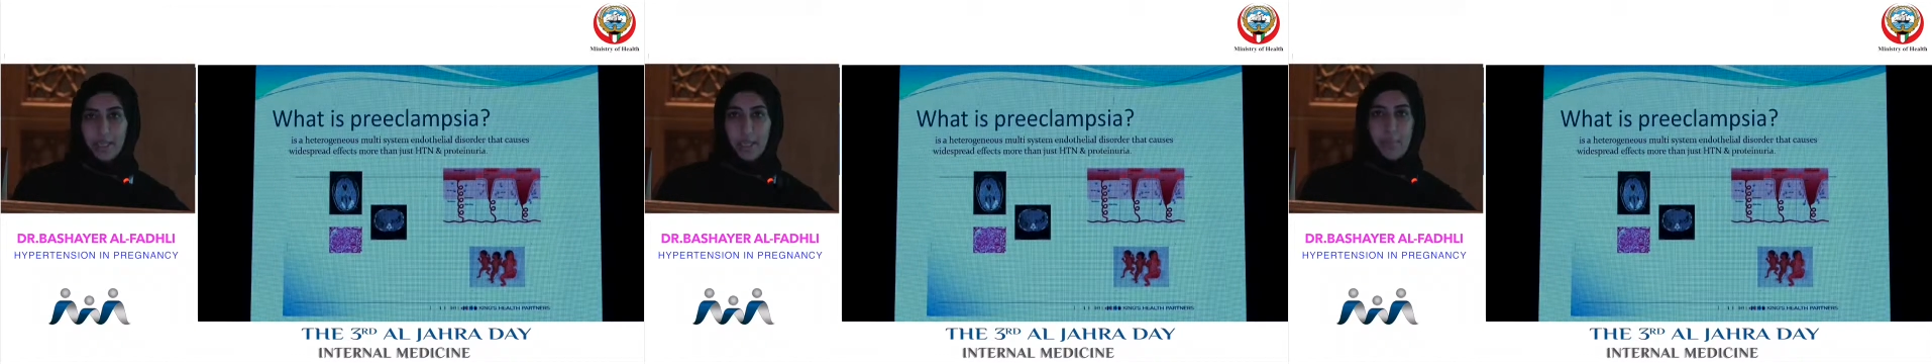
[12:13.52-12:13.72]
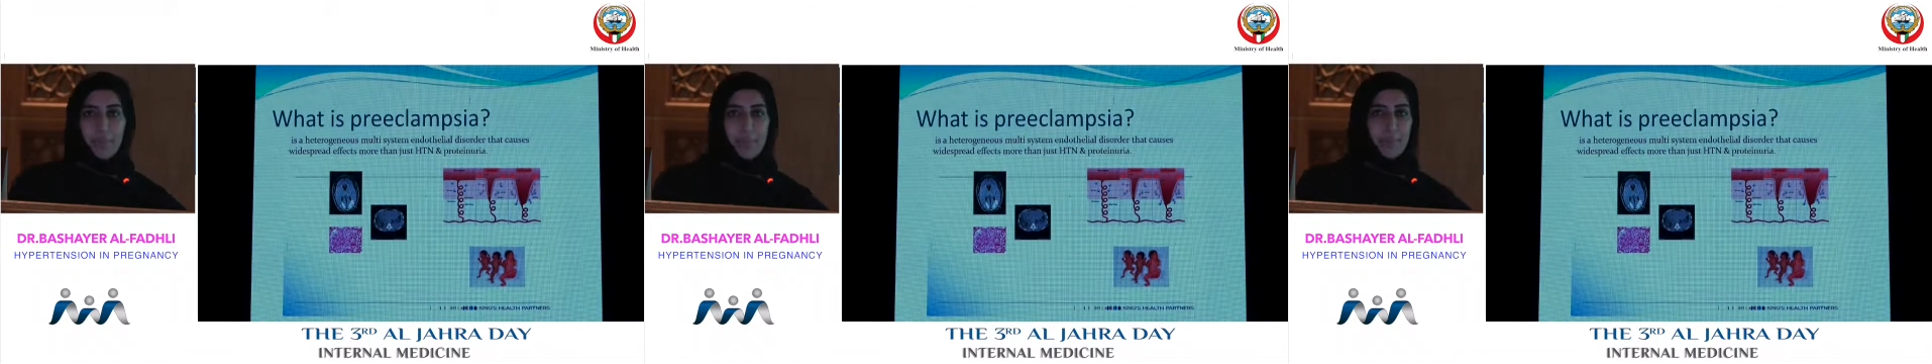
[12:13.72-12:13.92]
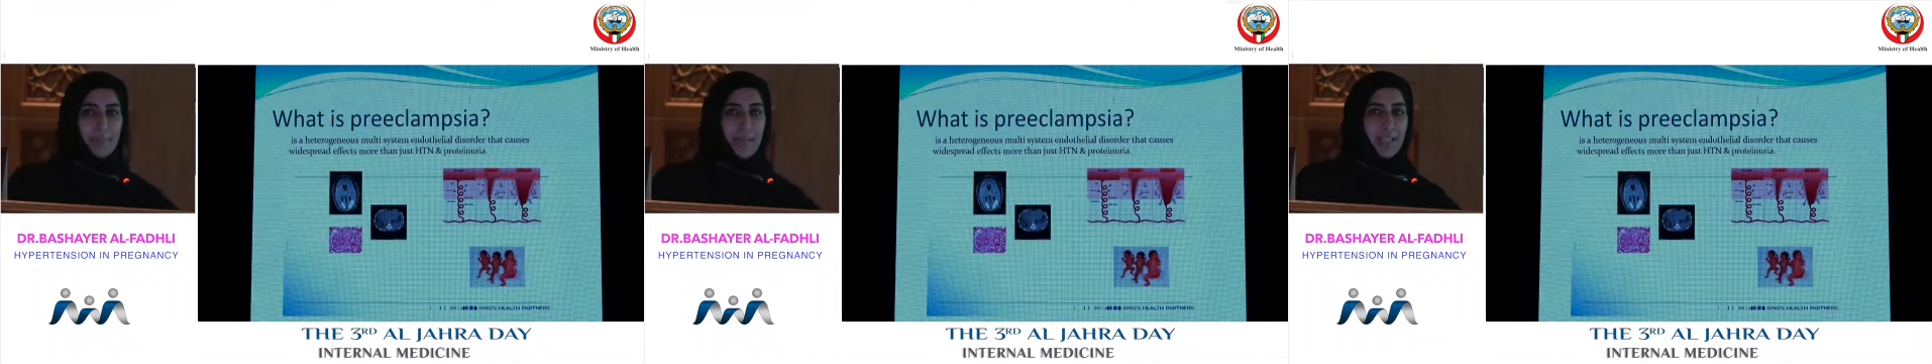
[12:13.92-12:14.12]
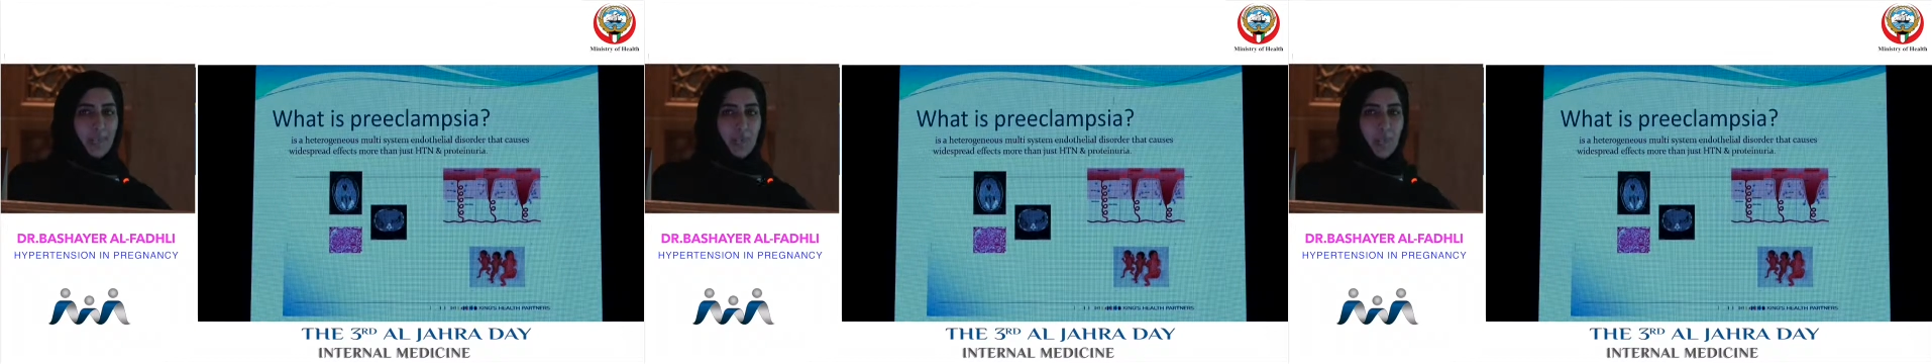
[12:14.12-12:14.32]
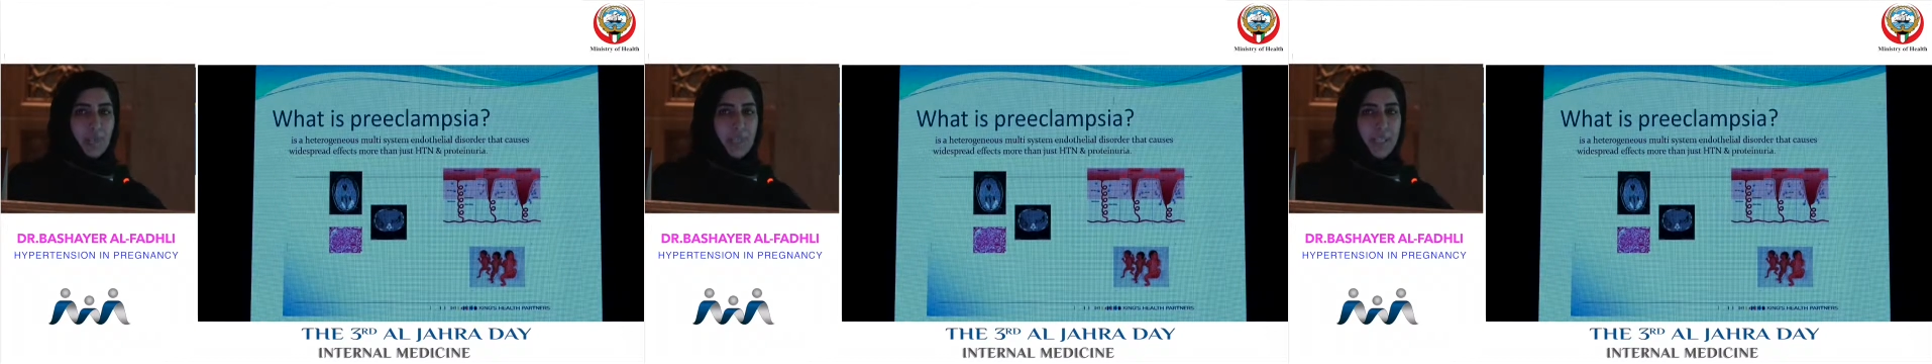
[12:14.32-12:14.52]
Coming
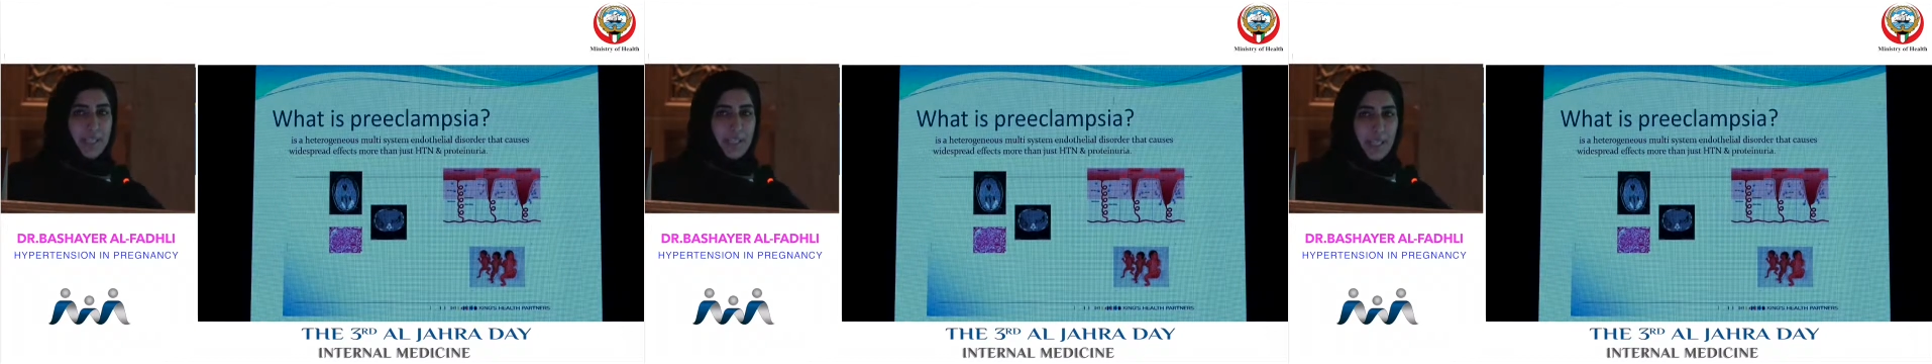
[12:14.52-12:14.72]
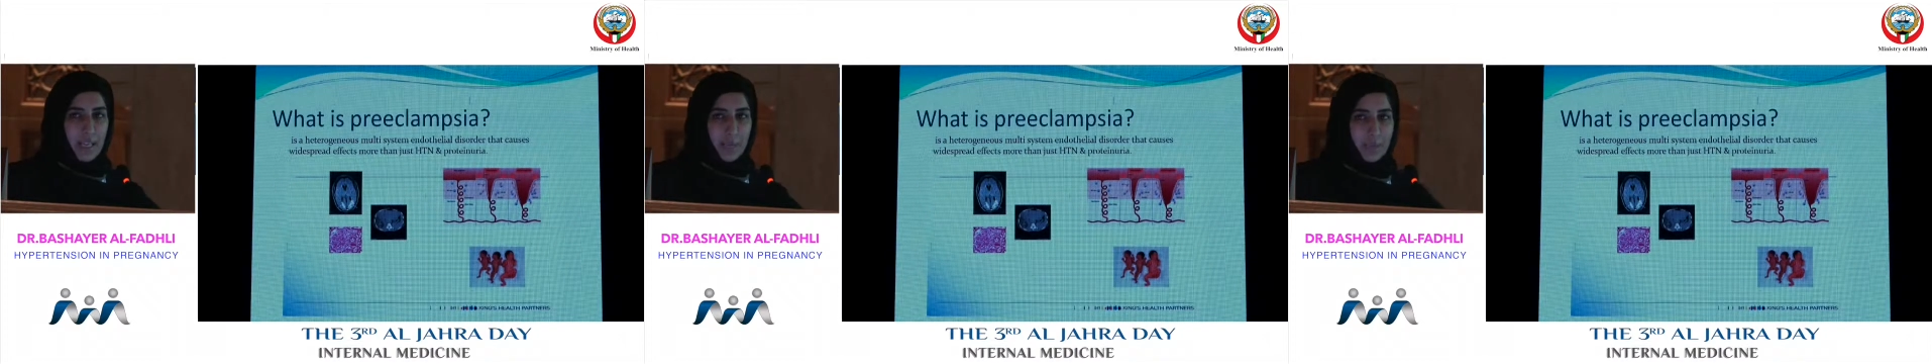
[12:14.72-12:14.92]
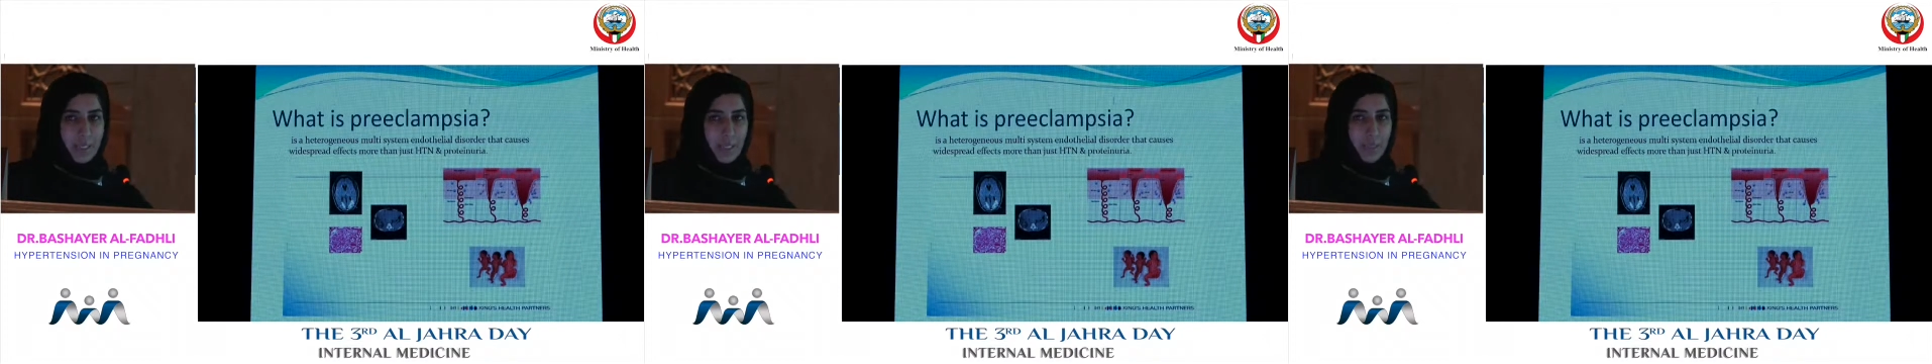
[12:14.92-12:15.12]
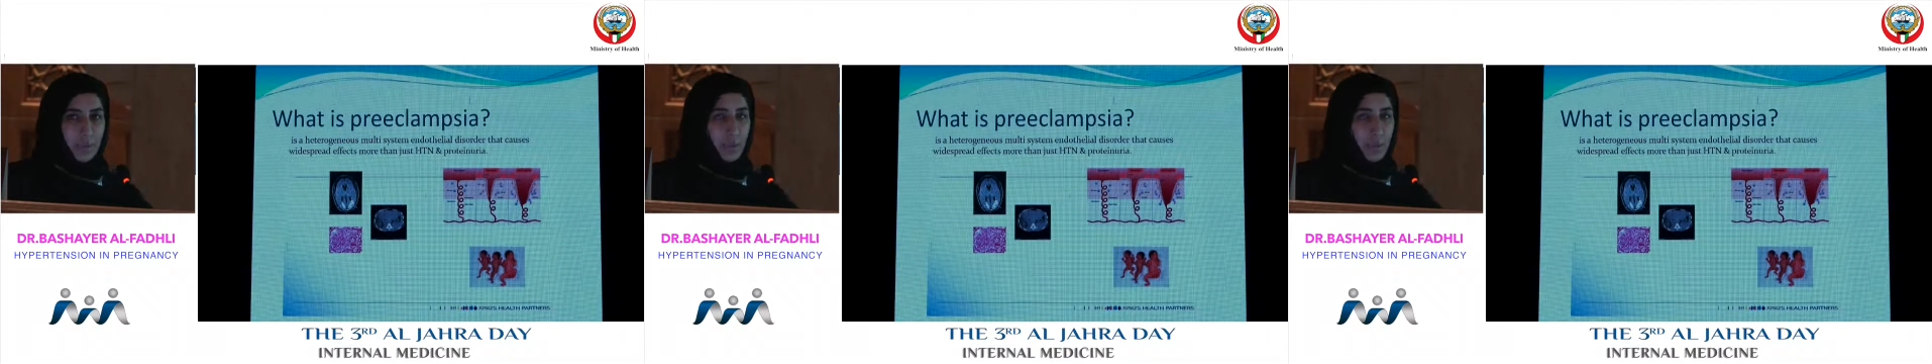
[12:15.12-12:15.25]
back to preeclampsia,